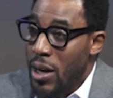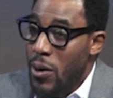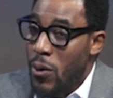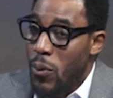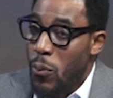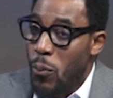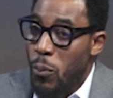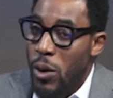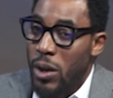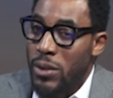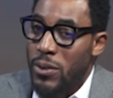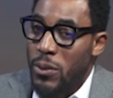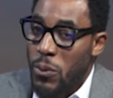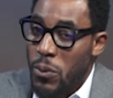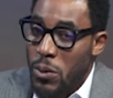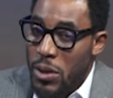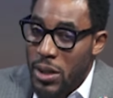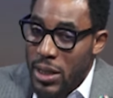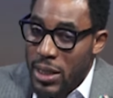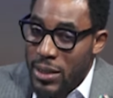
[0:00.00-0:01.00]
but
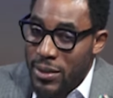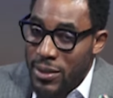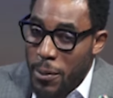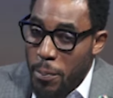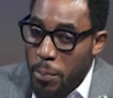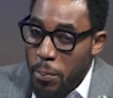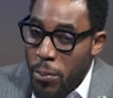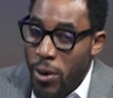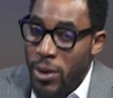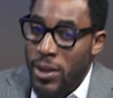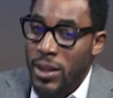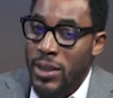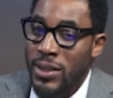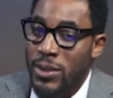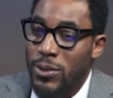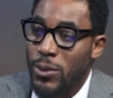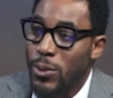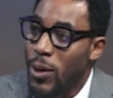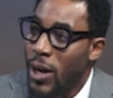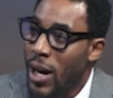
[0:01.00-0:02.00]
it's important
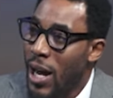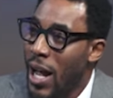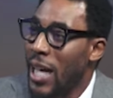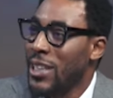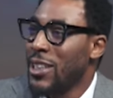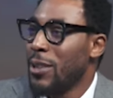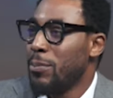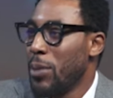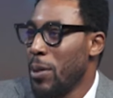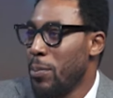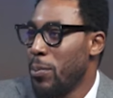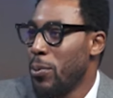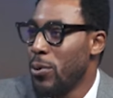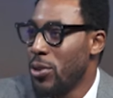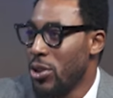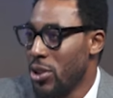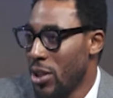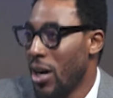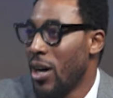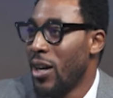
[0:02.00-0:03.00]
to catch people
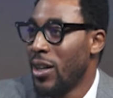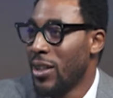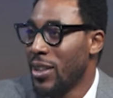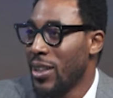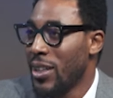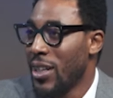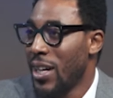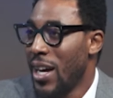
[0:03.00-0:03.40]
young.